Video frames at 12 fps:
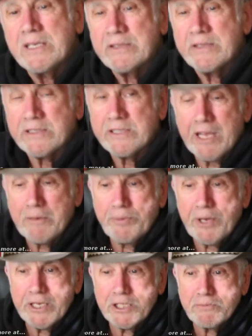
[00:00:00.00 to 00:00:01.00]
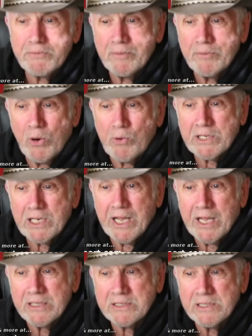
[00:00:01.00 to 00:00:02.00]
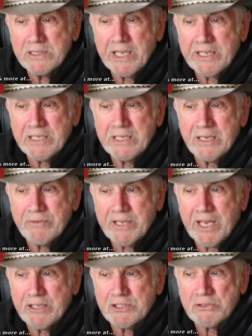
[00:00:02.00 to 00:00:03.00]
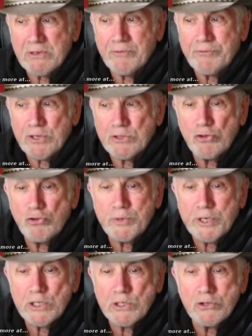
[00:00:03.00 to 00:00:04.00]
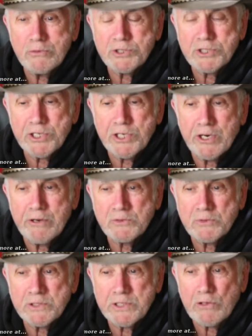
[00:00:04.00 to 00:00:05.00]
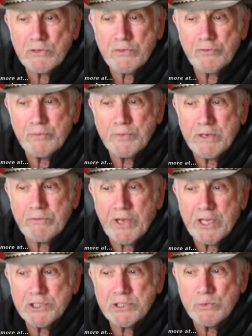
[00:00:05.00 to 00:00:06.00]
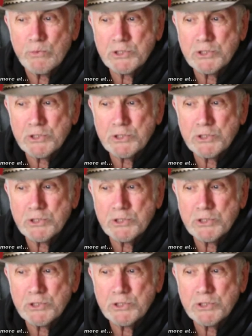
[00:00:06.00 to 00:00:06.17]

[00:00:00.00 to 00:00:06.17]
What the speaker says: The 10-page memo outlines a litany of catastrophic doom and gloom scenarios resulting from the invasion,